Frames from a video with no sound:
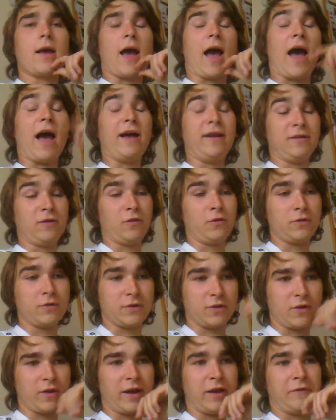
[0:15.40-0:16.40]
And
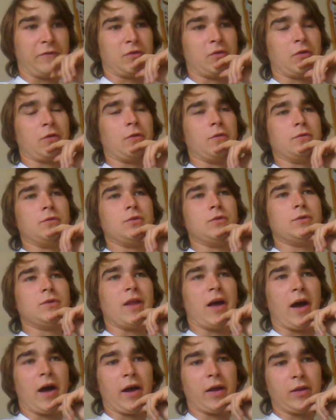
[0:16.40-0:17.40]
also I've told you
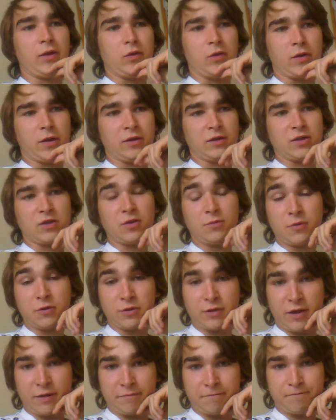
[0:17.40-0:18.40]
that you can
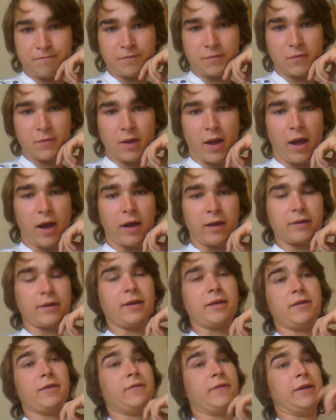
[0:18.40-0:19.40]
summon them, and I
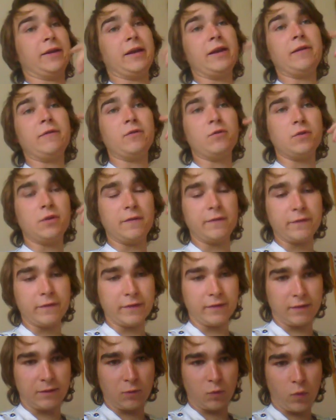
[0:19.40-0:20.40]
even gave you
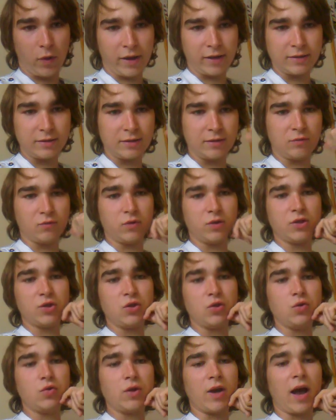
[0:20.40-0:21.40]
different ways in which
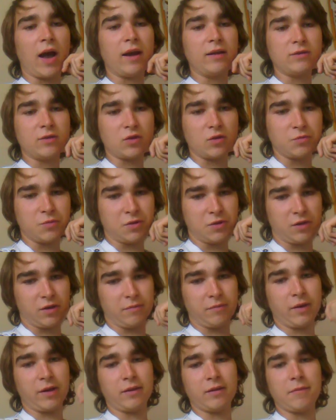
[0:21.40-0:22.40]
you can summon them
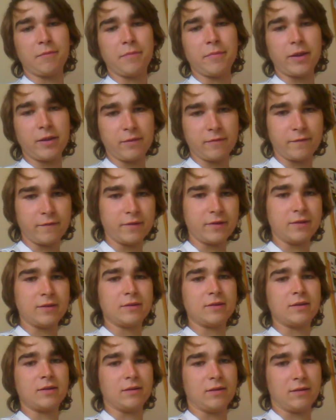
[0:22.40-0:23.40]
and the
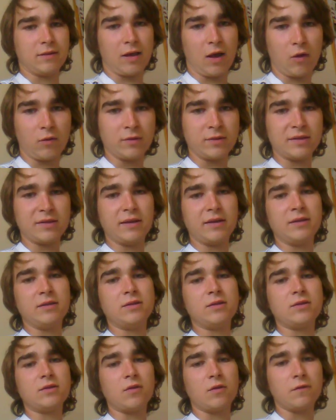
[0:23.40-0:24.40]
benefits and the
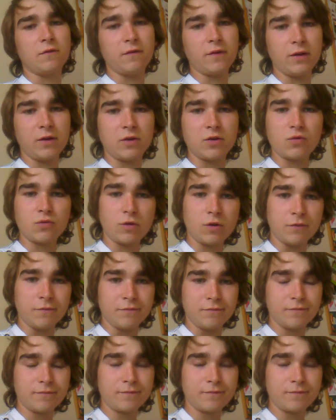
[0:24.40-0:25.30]
downsides of each one.